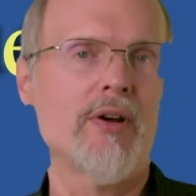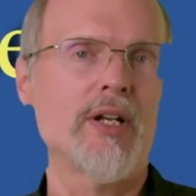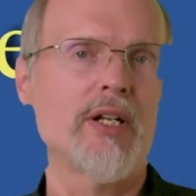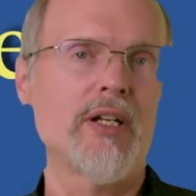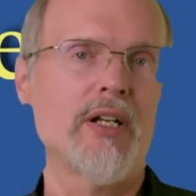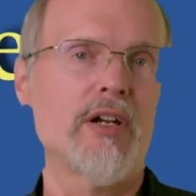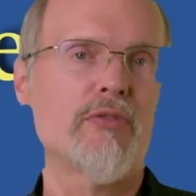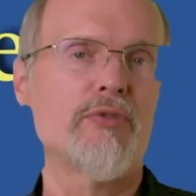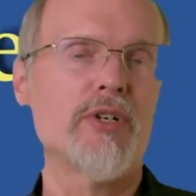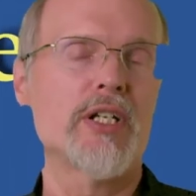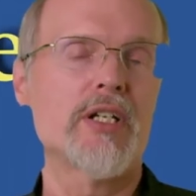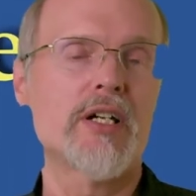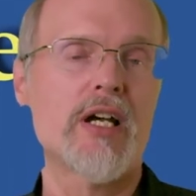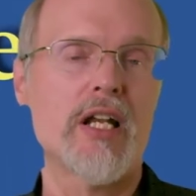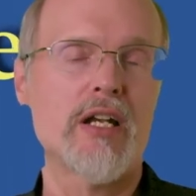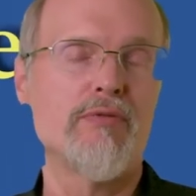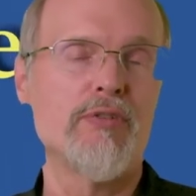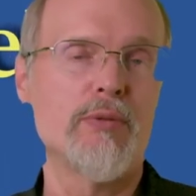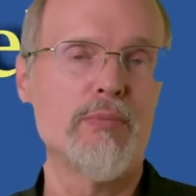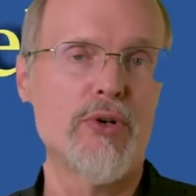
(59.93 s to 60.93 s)
and in every
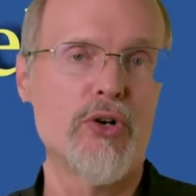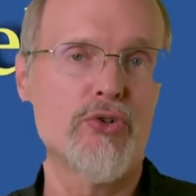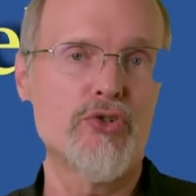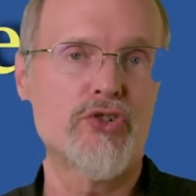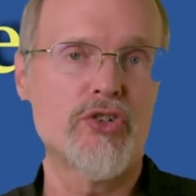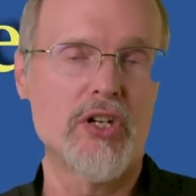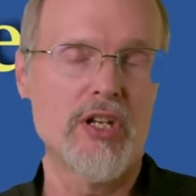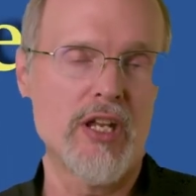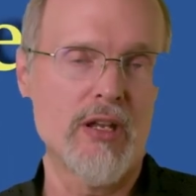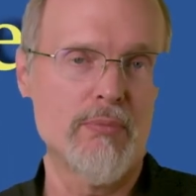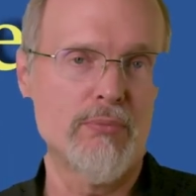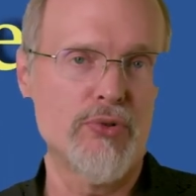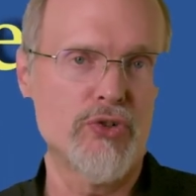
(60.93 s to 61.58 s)
kind of emotion in